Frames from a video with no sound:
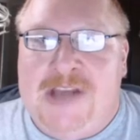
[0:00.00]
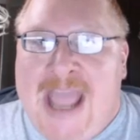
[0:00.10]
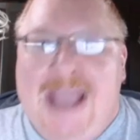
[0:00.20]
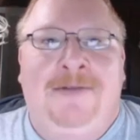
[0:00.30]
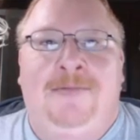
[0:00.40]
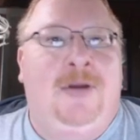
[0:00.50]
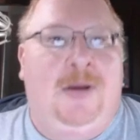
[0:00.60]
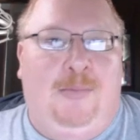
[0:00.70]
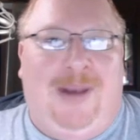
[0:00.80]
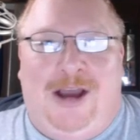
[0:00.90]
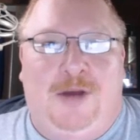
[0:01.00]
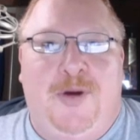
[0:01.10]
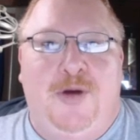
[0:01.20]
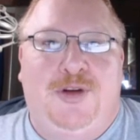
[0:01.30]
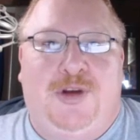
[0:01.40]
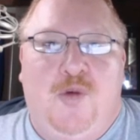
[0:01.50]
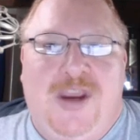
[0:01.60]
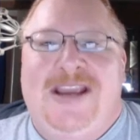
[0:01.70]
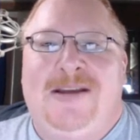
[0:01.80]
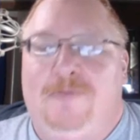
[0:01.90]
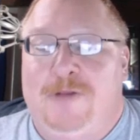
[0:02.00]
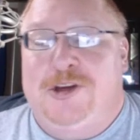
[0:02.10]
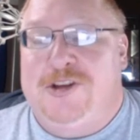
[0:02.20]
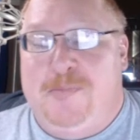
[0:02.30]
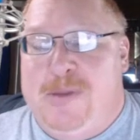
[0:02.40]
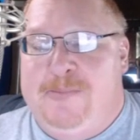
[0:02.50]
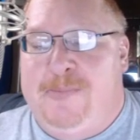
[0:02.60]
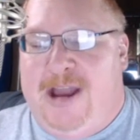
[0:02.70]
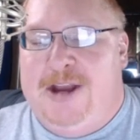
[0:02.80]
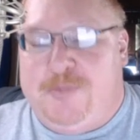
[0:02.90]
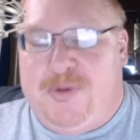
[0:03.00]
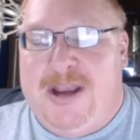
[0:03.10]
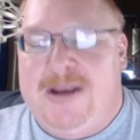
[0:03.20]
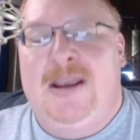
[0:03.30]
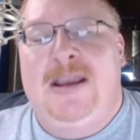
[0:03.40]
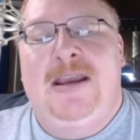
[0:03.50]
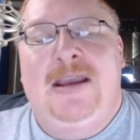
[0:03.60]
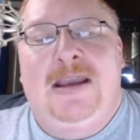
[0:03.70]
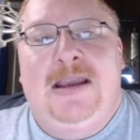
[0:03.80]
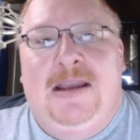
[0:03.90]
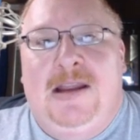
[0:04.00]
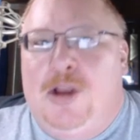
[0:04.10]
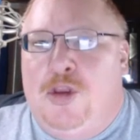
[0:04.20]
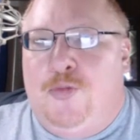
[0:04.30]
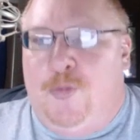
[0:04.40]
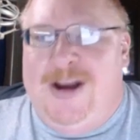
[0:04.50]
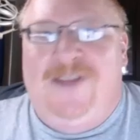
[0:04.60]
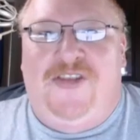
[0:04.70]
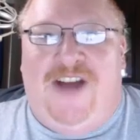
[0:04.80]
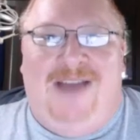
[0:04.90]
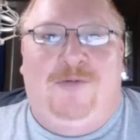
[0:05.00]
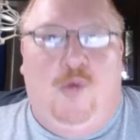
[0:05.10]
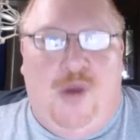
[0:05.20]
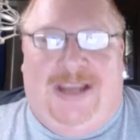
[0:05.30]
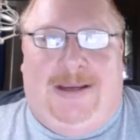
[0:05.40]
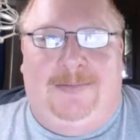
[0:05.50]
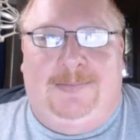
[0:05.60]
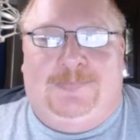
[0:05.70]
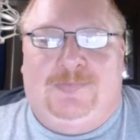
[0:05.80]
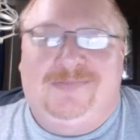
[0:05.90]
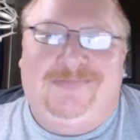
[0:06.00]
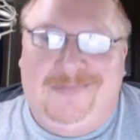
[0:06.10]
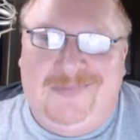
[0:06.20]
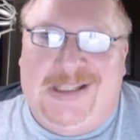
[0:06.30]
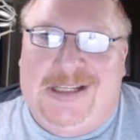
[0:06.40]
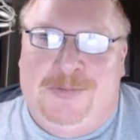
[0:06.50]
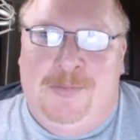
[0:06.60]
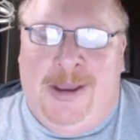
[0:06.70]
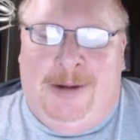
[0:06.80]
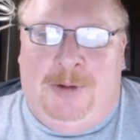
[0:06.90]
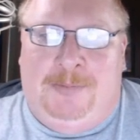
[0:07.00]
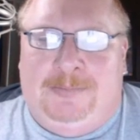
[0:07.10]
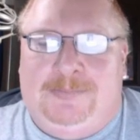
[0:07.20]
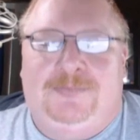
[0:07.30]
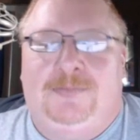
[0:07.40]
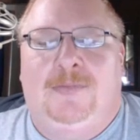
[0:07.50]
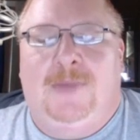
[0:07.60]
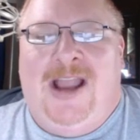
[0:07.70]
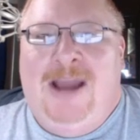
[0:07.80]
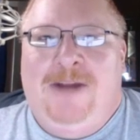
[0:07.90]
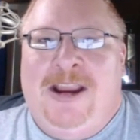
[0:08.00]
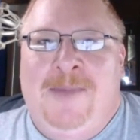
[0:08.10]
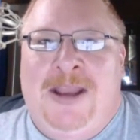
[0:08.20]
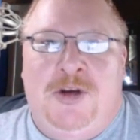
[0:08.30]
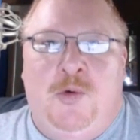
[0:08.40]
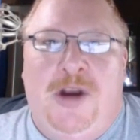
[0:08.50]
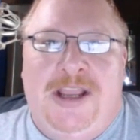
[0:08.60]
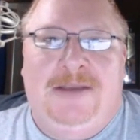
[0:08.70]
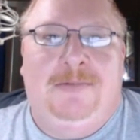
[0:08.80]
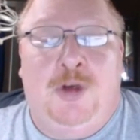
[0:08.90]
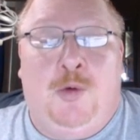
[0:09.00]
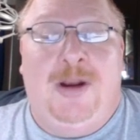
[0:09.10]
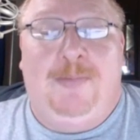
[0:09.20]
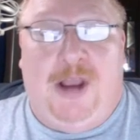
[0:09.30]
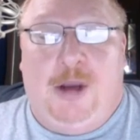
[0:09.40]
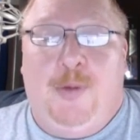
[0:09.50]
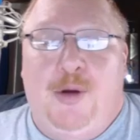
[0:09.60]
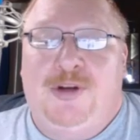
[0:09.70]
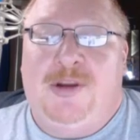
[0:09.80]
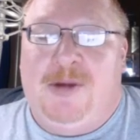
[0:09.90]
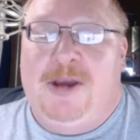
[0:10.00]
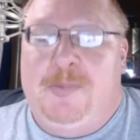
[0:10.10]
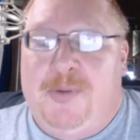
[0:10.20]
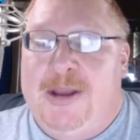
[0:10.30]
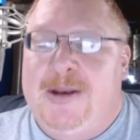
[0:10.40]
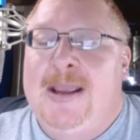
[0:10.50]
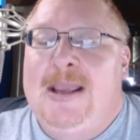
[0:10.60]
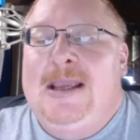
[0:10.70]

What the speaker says: 10 blog posts a week, which is a bit much, but 3 to 5 a week is minimum. I recommend 20 blog posts a month, but